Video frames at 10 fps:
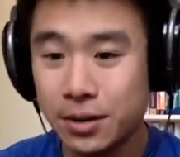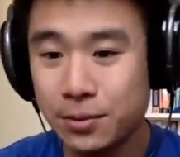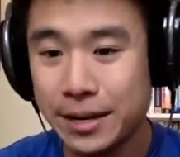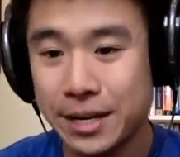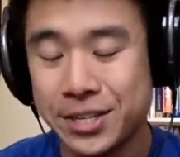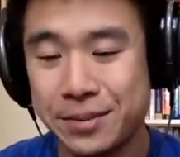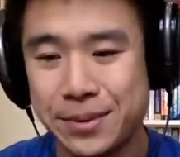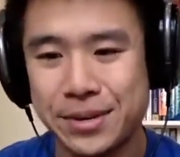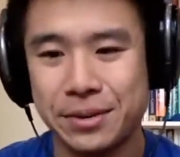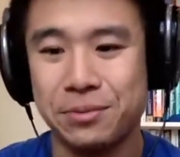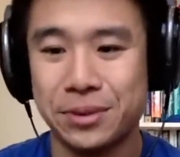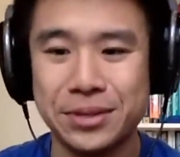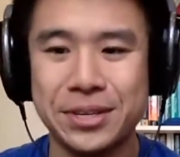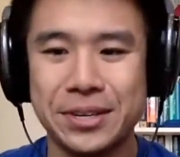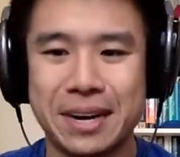would actually be a
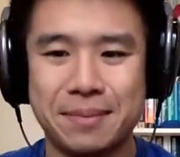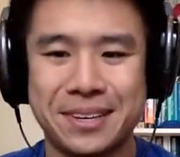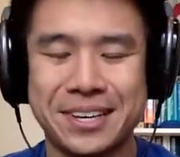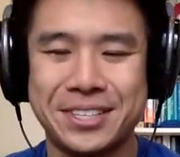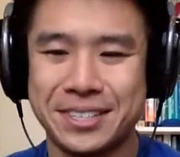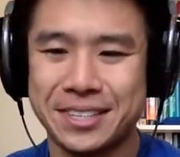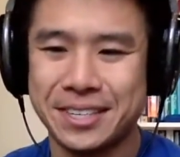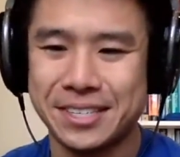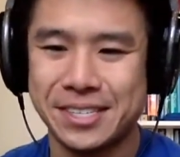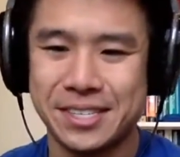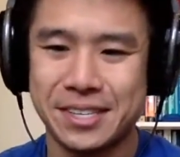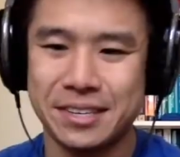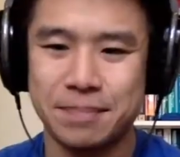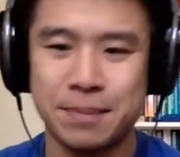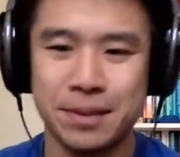really good application because
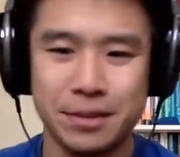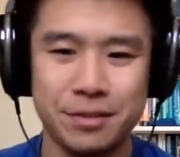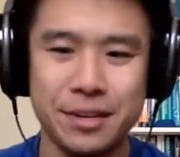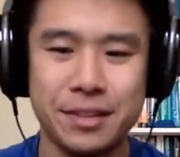the polyphony,